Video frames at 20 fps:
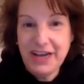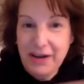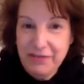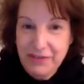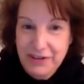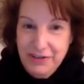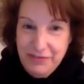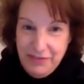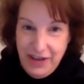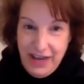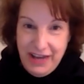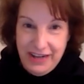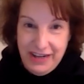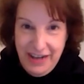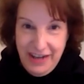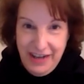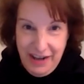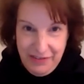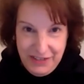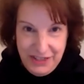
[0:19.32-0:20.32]
every event
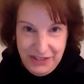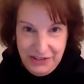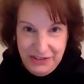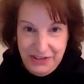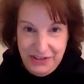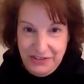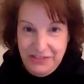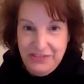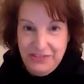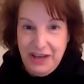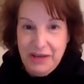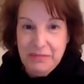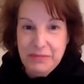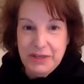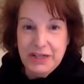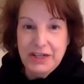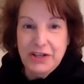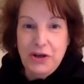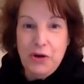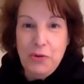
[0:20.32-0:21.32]
and have to hear the same
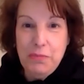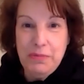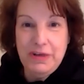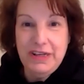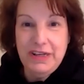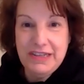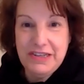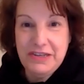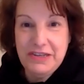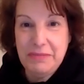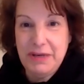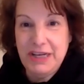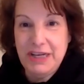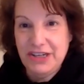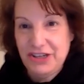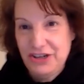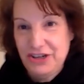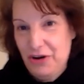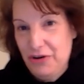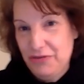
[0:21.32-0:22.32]
little opening
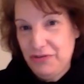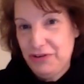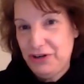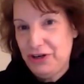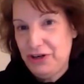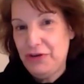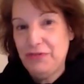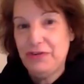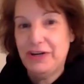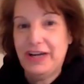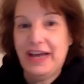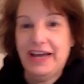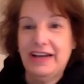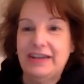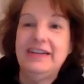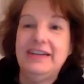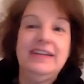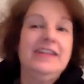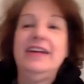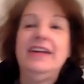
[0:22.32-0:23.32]
speech over and over
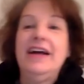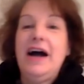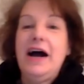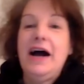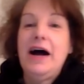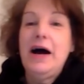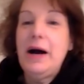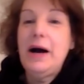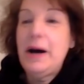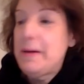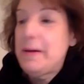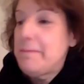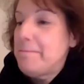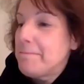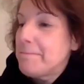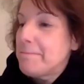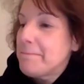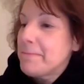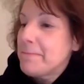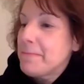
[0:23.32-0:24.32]
again.
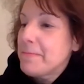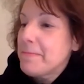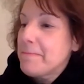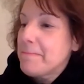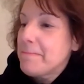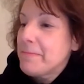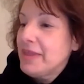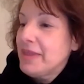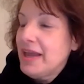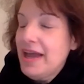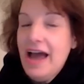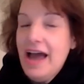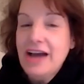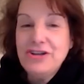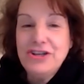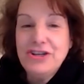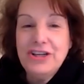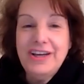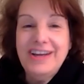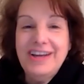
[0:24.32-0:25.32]
Um,
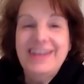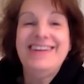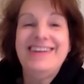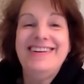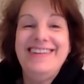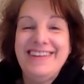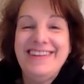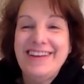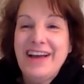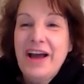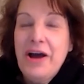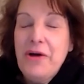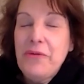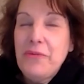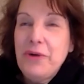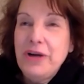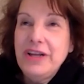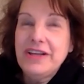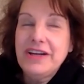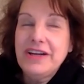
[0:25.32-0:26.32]
Actually,
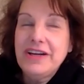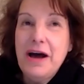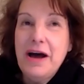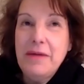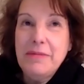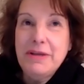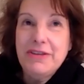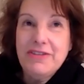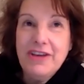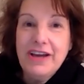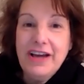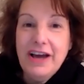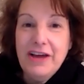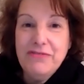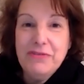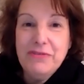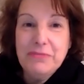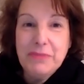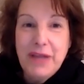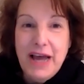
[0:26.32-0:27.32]
one of the comments I
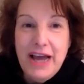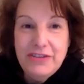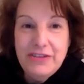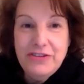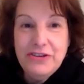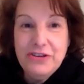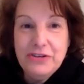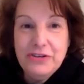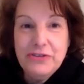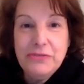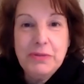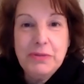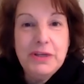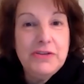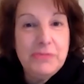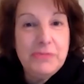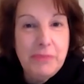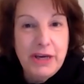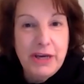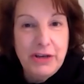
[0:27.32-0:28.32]
got from last year is
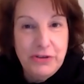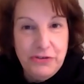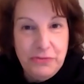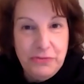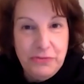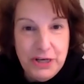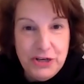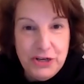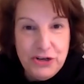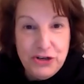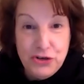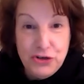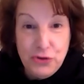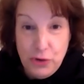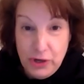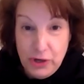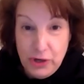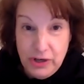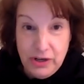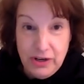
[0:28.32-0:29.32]
please make your speech
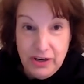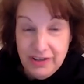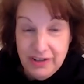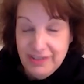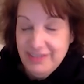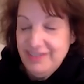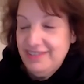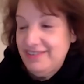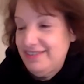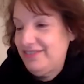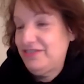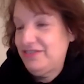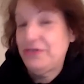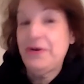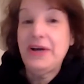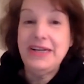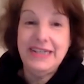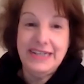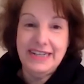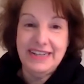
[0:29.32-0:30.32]
shorter. So
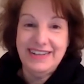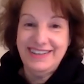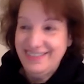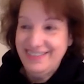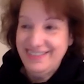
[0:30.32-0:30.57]
I did.